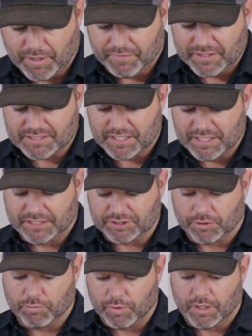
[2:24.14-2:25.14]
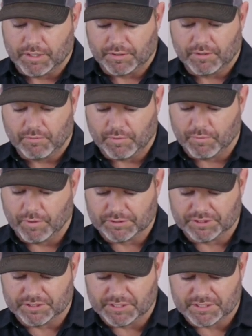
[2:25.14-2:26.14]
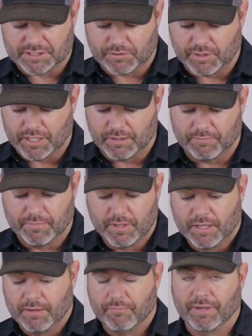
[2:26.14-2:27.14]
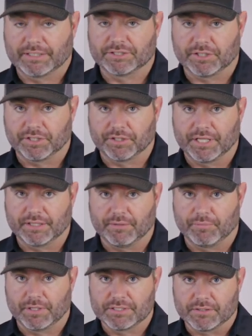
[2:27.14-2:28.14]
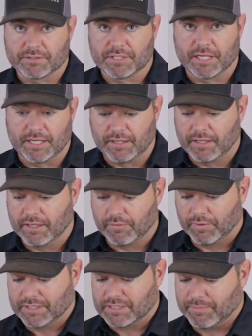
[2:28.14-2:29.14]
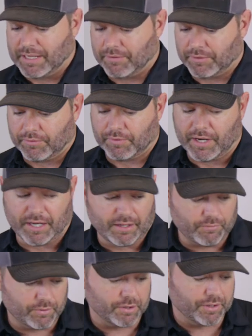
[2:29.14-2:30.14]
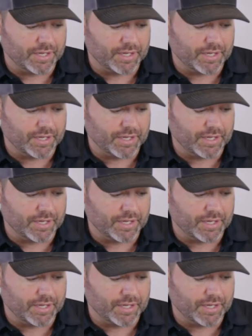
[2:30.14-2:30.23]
But this initial one, we want you to just scrub. Make sure you get the bristles in, rinse them out real